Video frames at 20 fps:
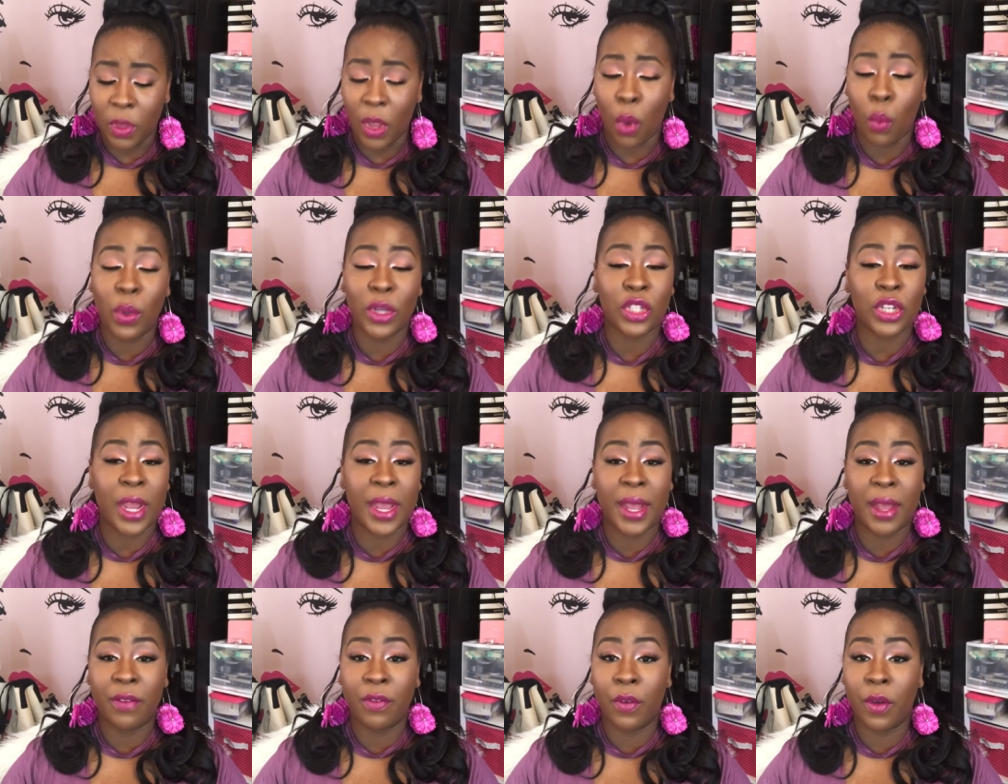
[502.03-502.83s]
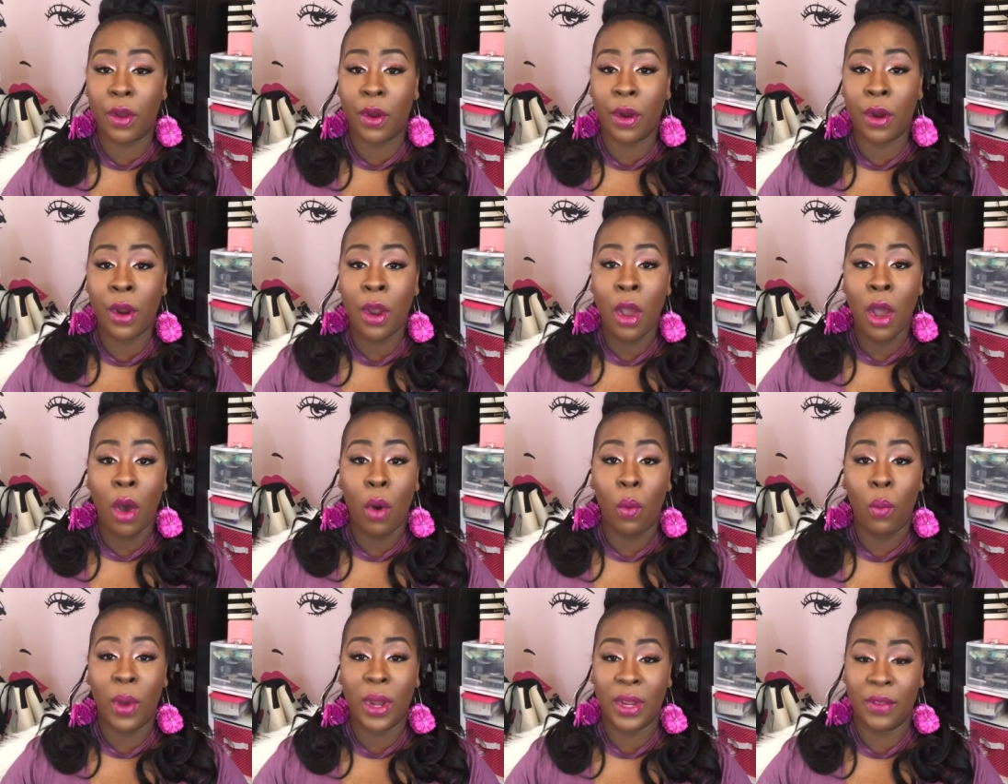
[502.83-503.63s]
whichever
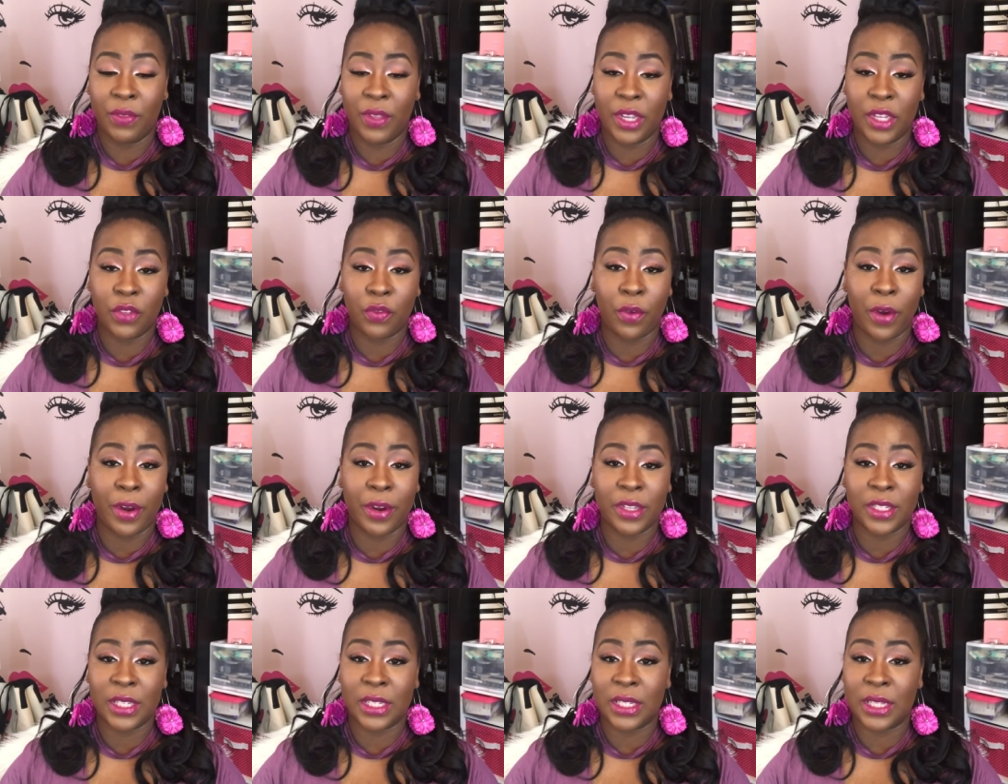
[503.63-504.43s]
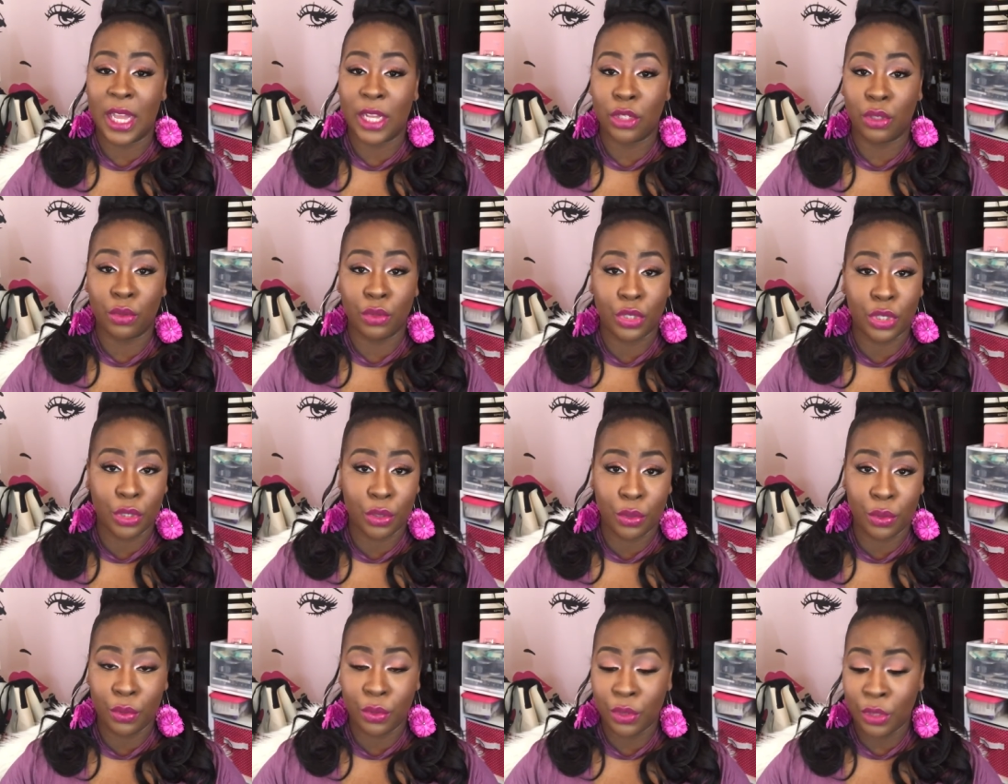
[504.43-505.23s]
one of these fragrances that you
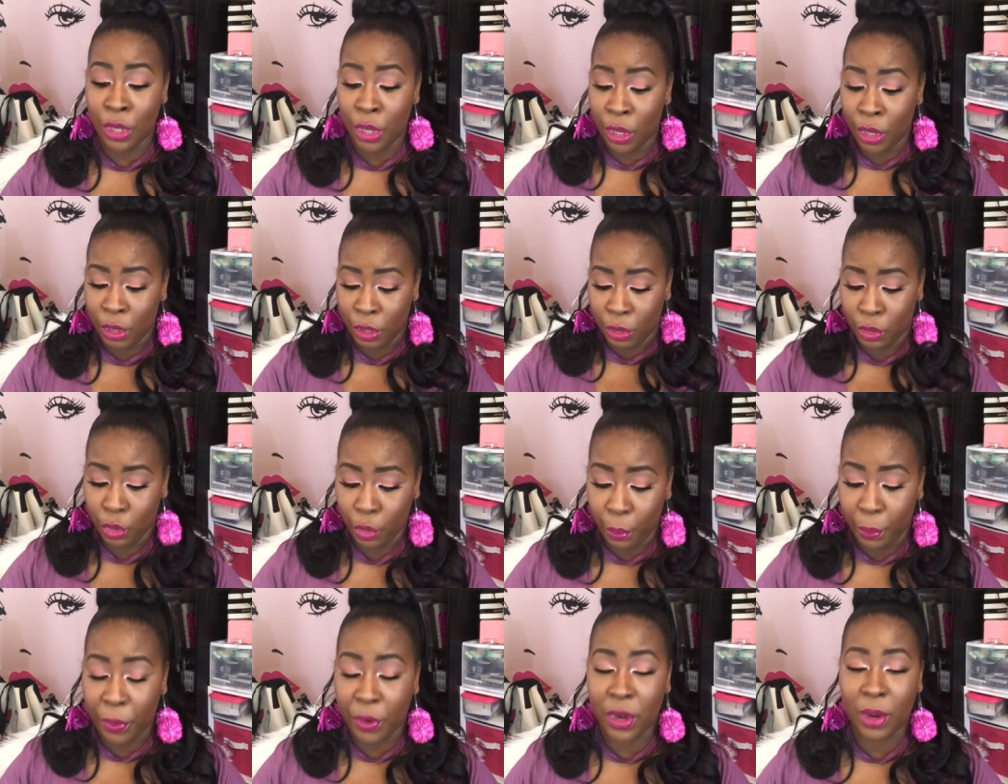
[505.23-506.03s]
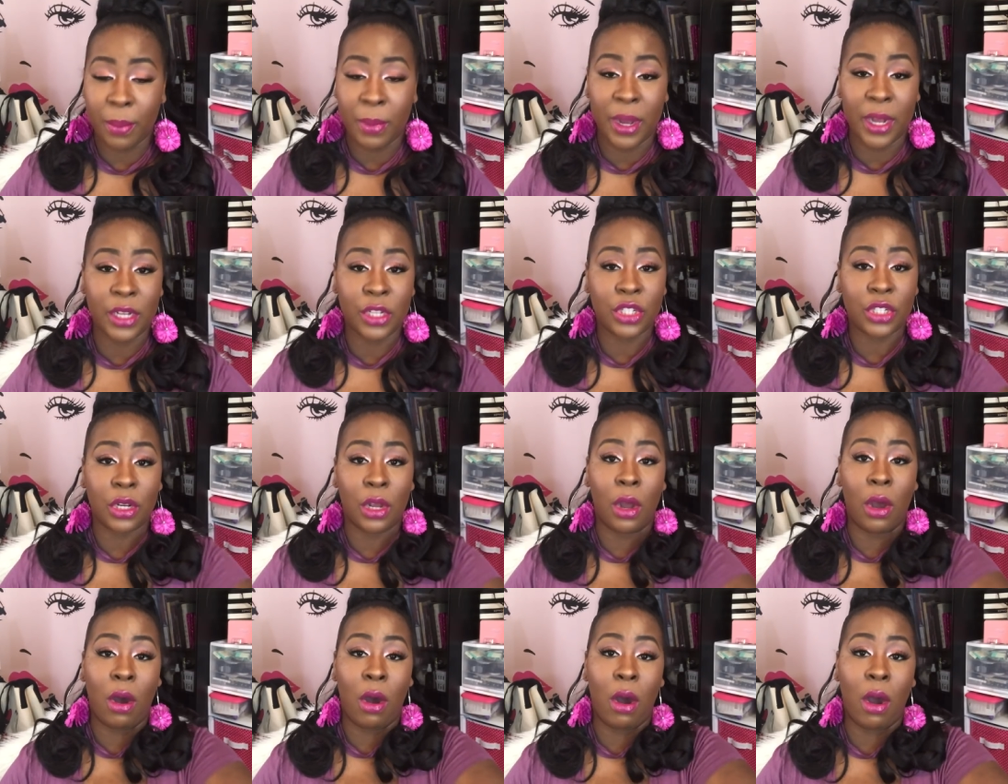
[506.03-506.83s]
choose, you pretty much
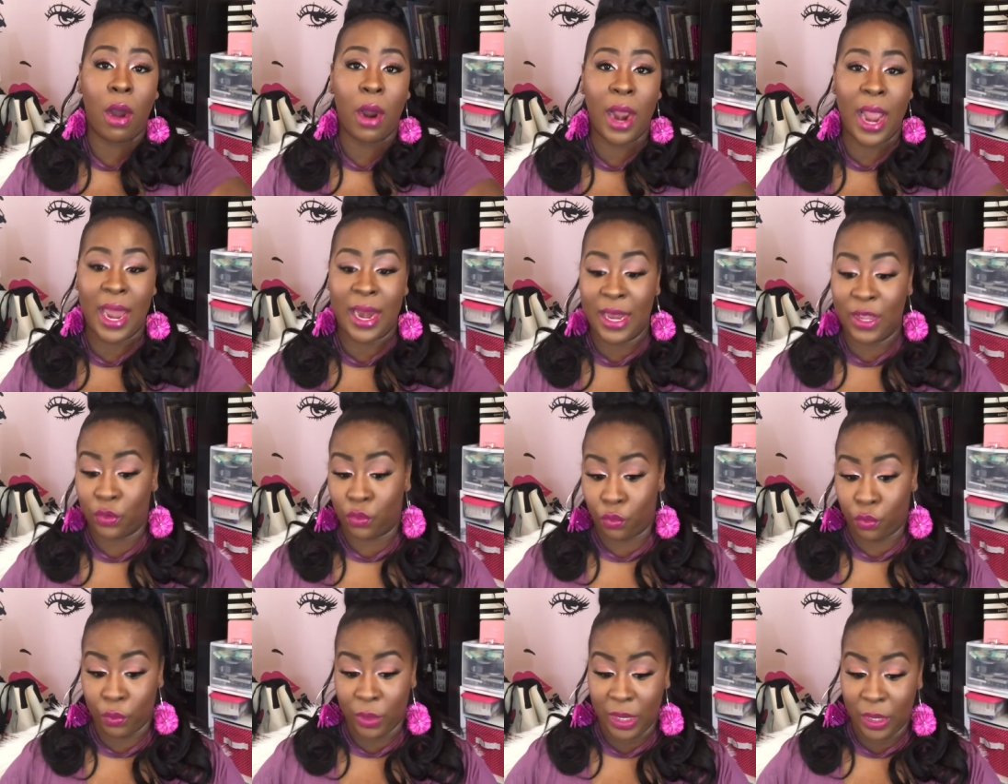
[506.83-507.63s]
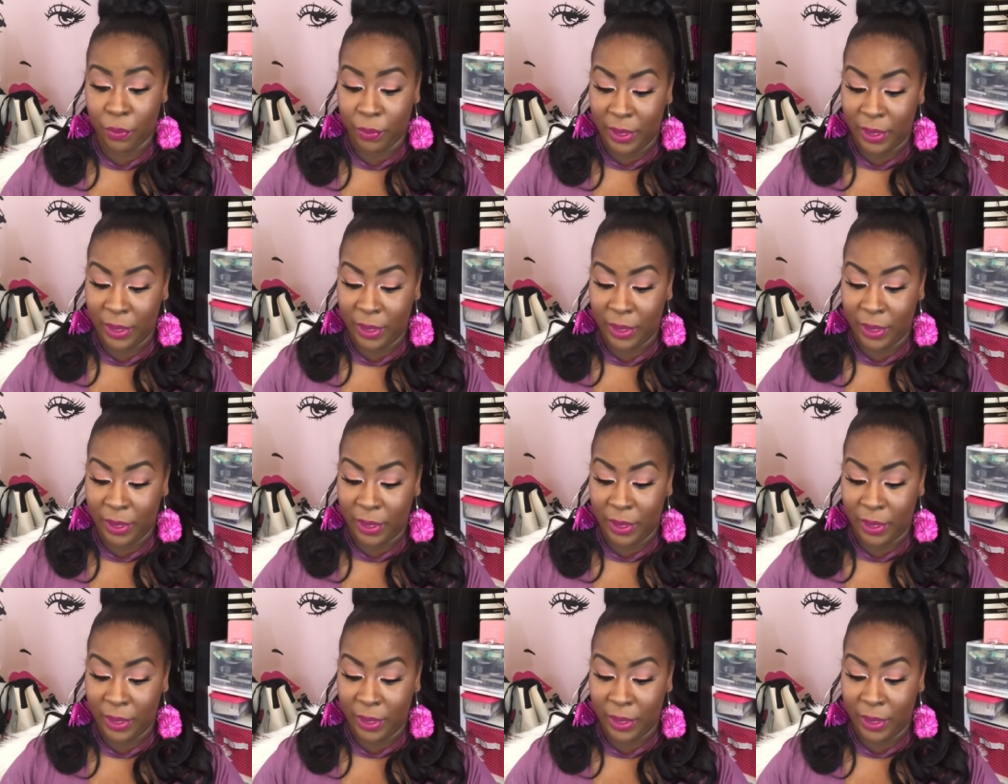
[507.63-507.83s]
are, and it's really,